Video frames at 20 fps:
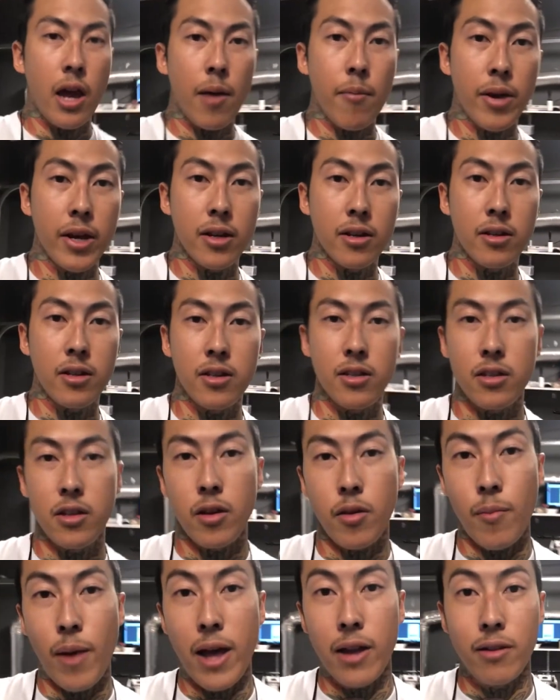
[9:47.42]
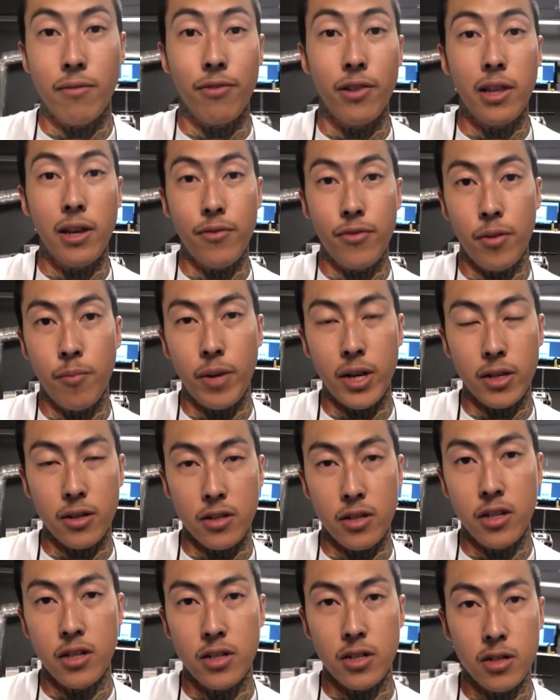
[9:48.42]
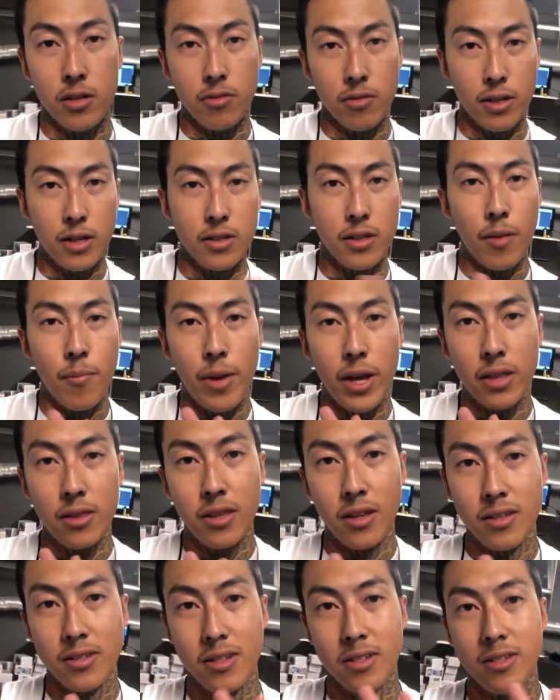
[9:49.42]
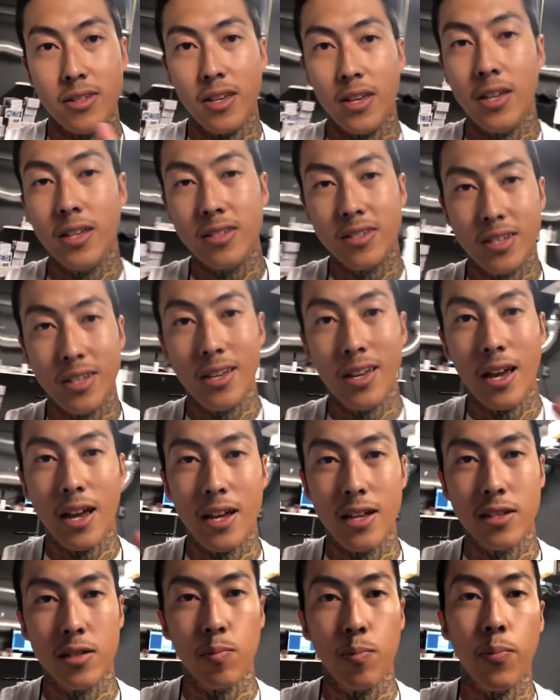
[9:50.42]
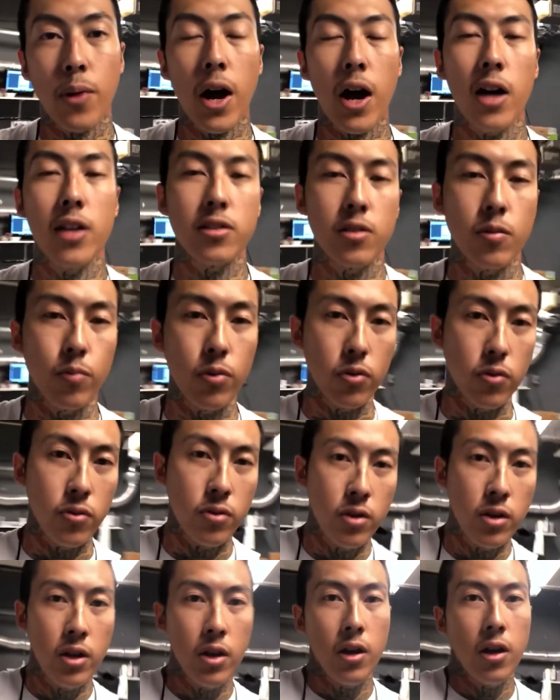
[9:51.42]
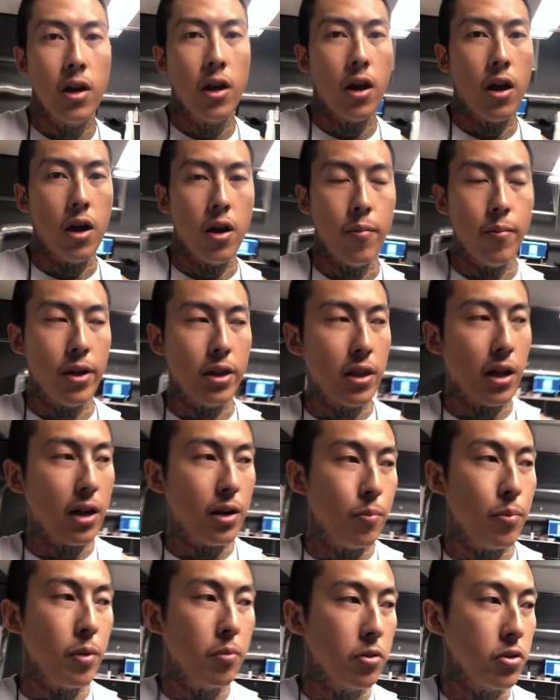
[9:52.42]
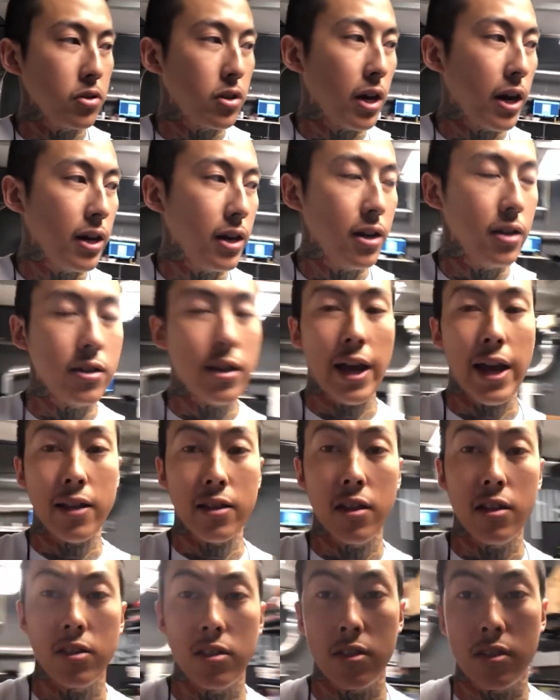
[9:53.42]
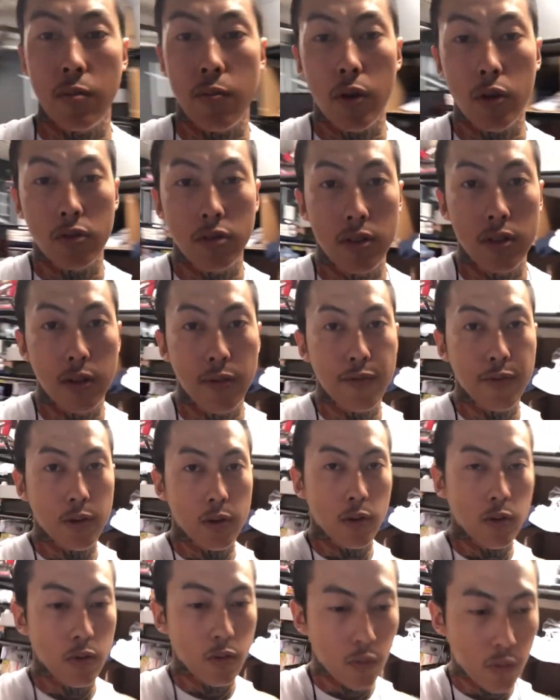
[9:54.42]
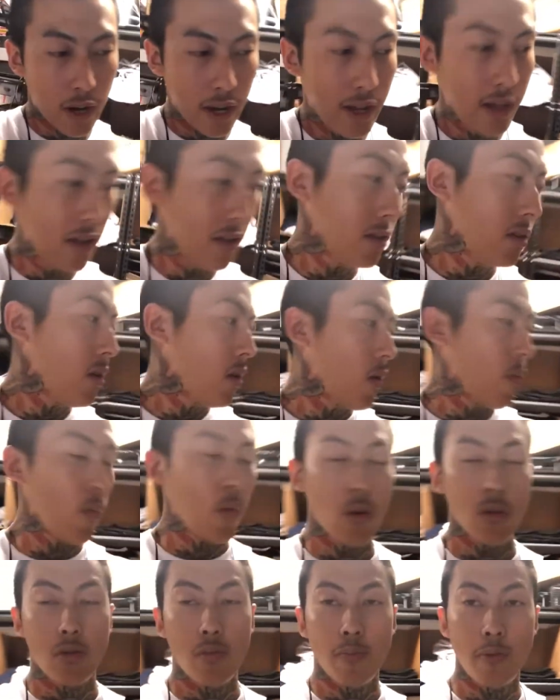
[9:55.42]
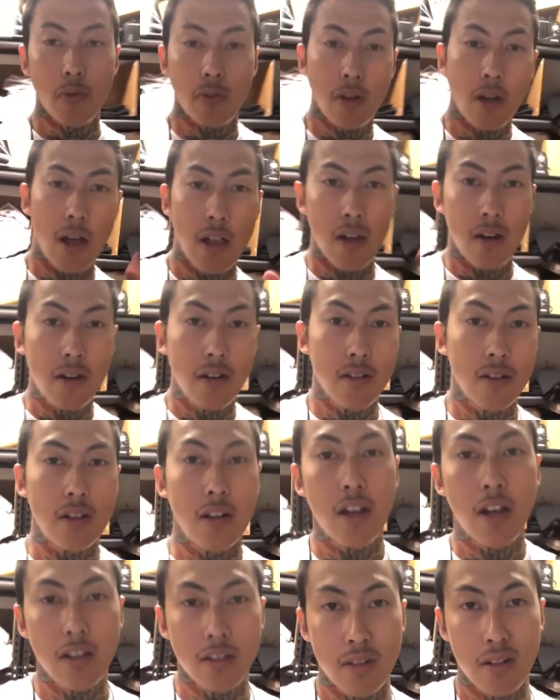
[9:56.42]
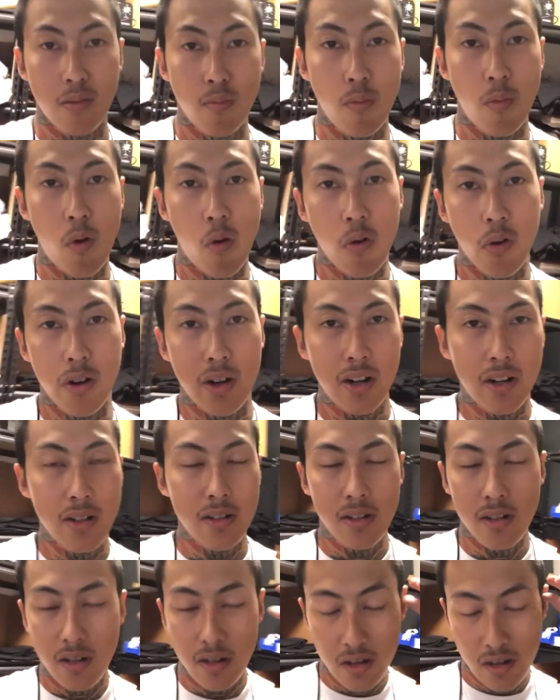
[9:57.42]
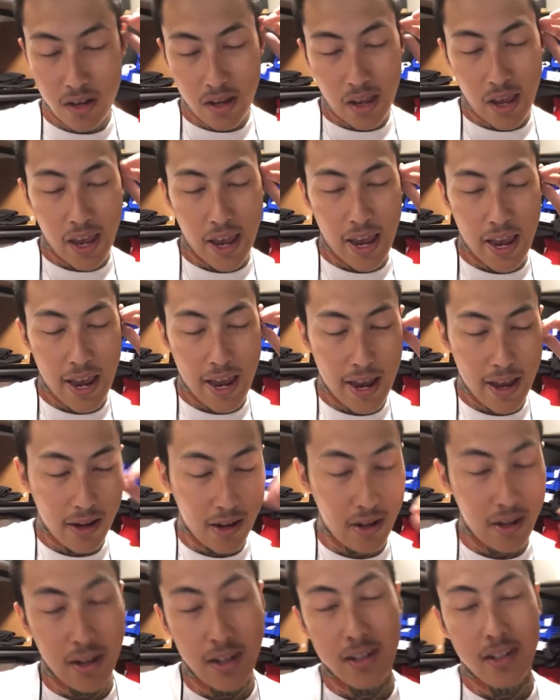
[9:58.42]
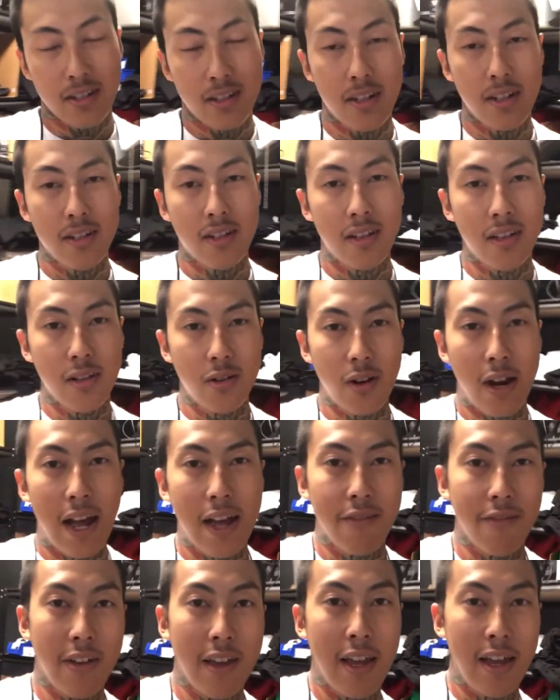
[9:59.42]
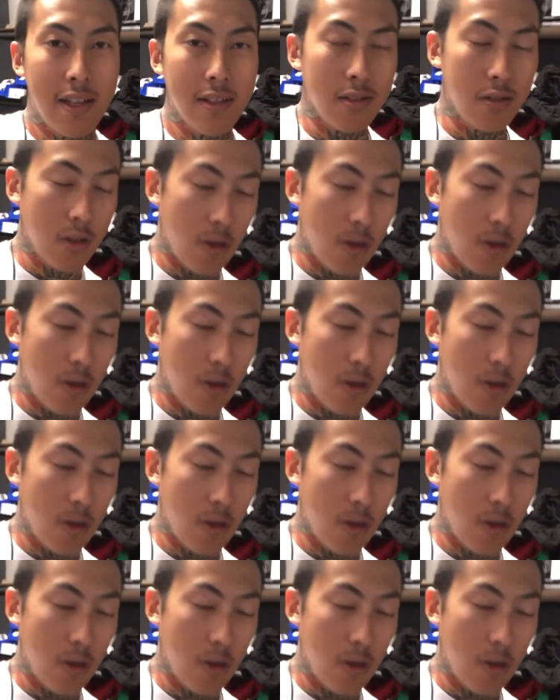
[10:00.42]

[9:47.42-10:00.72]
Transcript: I make a decent amount of living making t-shirts because I make things as easy as possible. Um, a lot of people try to attack things the most difficult ways, multiple colors, custom orders, and it just gets a little out of hand.